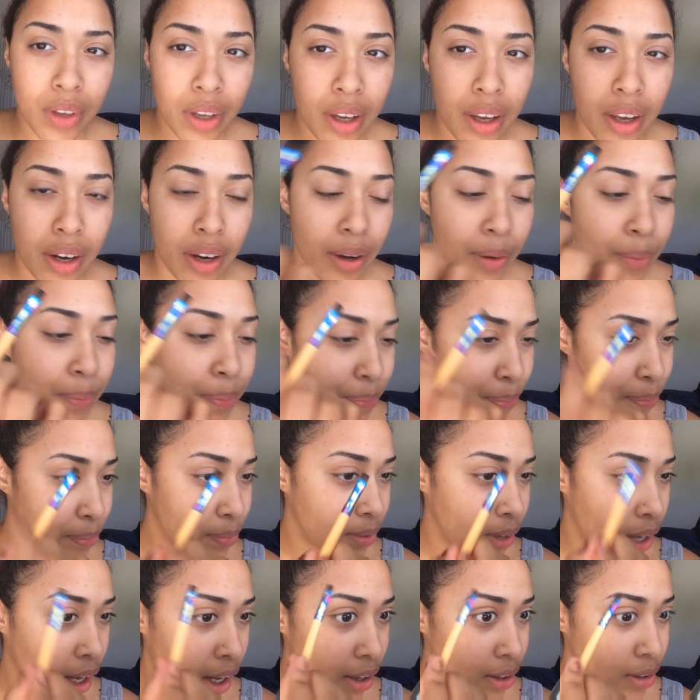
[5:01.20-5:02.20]
you know,
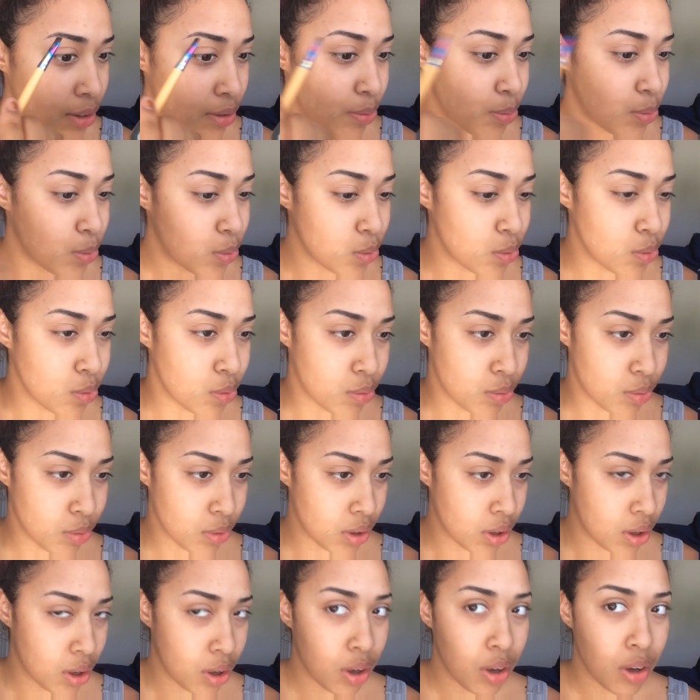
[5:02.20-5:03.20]
not
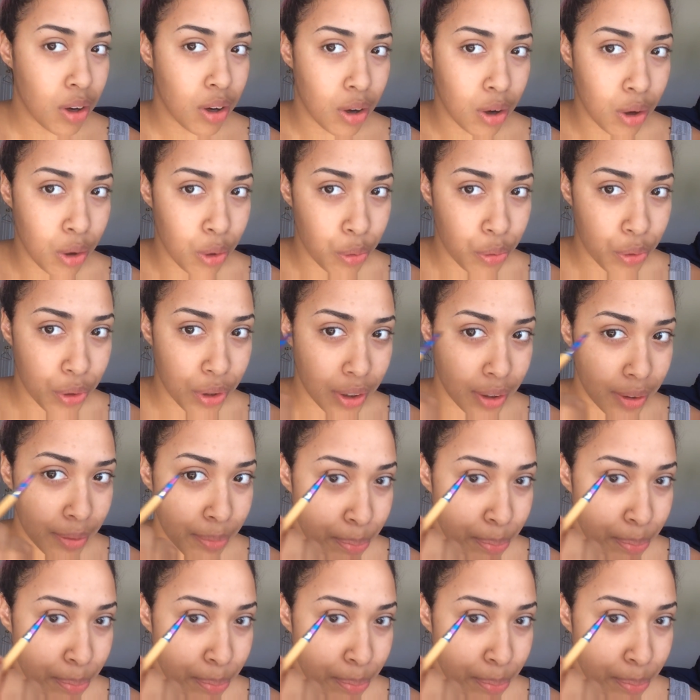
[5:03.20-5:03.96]
over